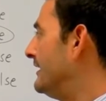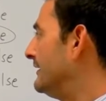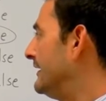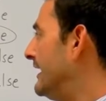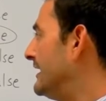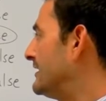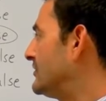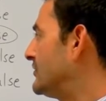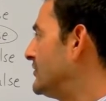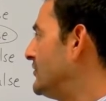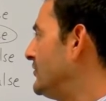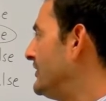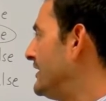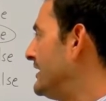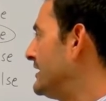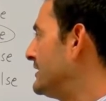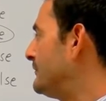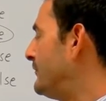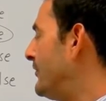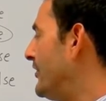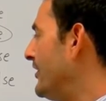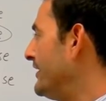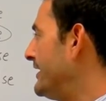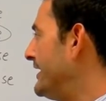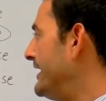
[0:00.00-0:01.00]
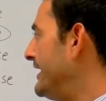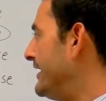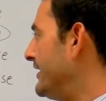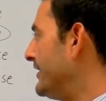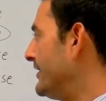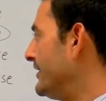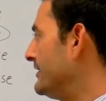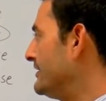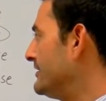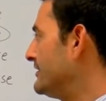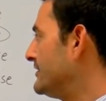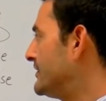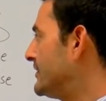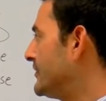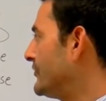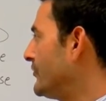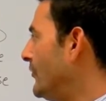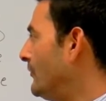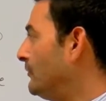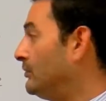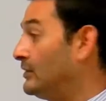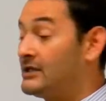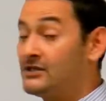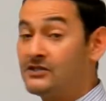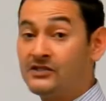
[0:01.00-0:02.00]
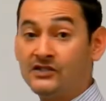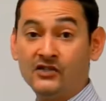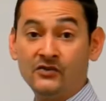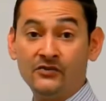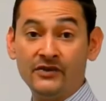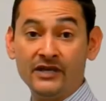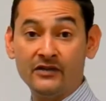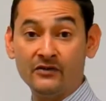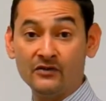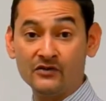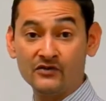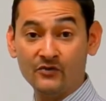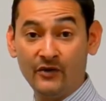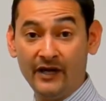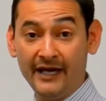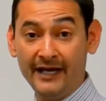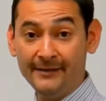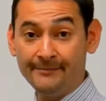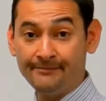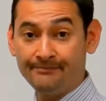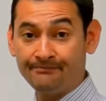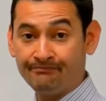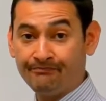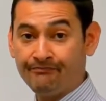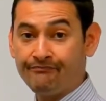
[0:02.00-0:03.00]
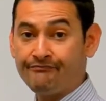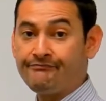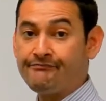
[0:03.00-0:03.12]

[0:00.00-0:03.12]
Let's do this part here. 0 plus 2 equals what?